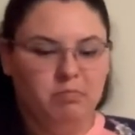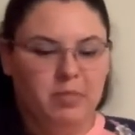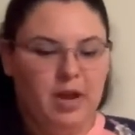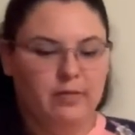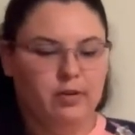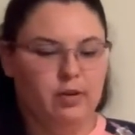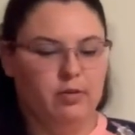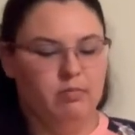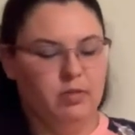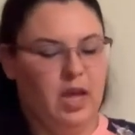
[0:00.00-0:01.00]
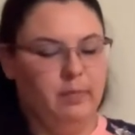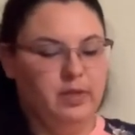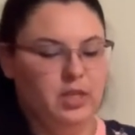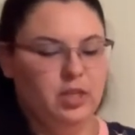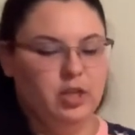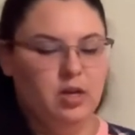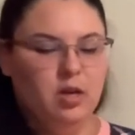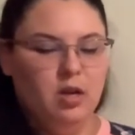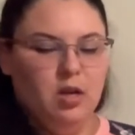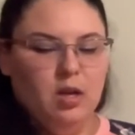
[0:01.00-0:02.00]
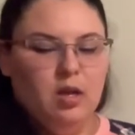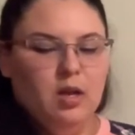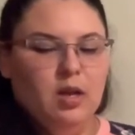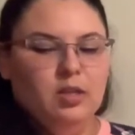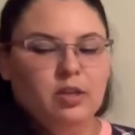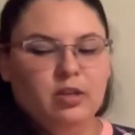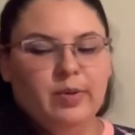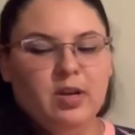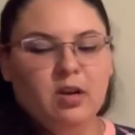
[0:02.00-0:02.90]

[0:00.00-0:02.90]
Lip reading: after the amputation. So depending on